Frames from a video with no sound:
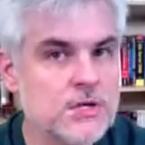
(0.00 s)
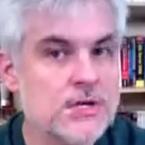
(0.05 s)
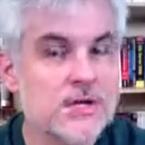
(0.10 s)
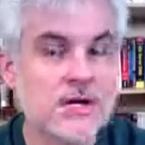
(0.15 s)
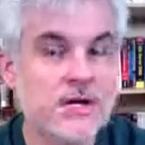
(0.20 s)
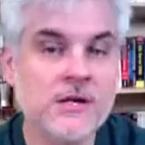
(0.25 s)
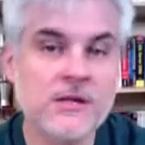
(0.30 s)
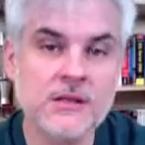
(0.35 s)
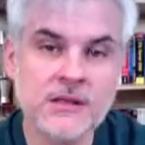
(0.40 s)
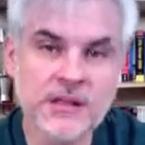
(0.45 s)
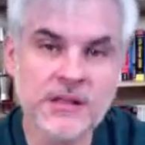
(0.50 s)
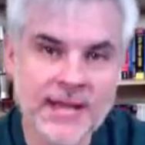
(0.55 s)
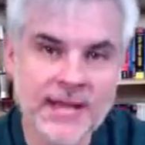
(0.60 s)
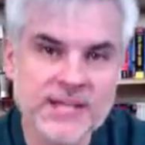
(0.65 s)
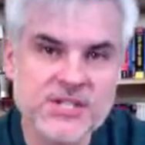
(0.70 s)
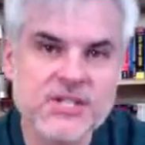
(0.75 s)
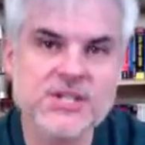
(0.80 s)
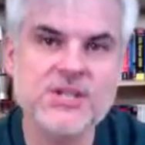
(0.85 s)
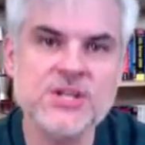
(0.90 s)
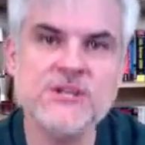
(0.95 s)

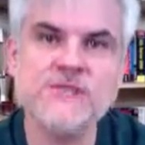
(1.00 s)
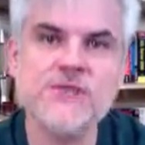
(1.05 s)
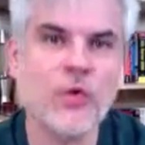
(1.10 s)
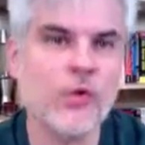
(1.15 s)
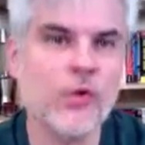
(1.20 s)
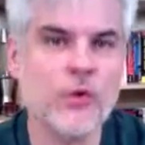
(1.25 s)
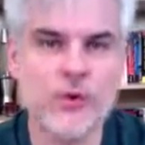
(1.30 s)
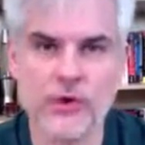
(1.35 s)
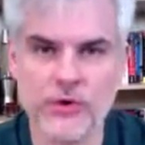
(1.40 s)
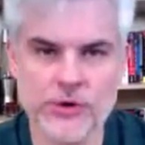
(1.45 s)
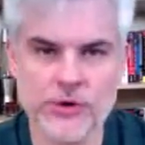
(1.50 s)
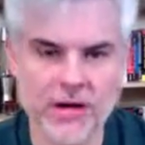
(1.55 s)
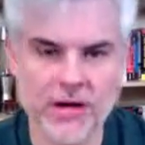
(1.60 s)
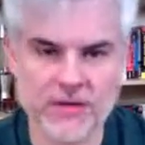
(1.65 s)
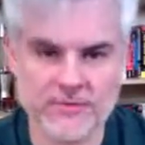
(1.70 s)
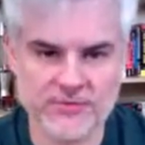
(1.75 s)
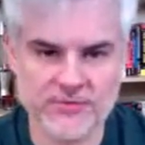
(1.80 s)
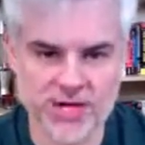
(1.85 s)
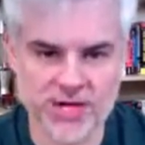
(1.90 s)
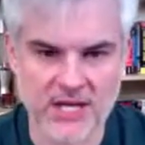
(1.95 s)
collection of order
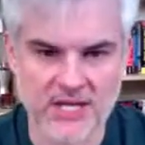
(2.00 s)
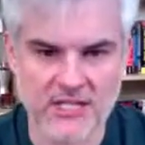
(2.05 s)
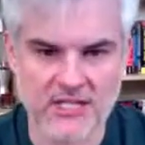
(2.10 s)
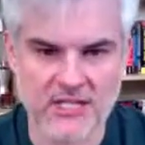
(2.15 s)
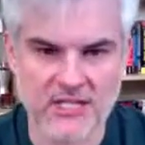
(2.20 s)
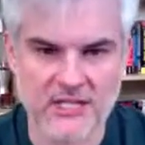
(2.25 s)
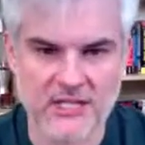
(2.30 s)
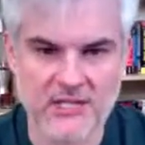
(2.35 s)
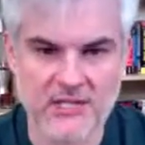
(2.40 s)
objects